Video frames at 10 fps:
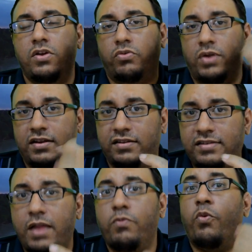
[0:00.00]
render
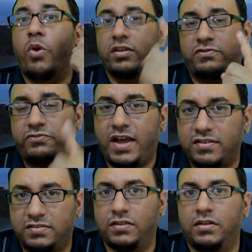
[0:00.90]
time was
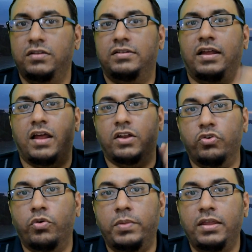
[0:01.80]
faster than
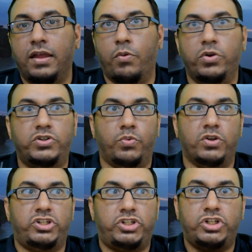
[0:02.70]
Adobe, which
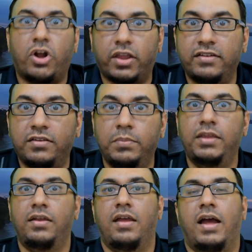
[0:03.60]
was shocking to me.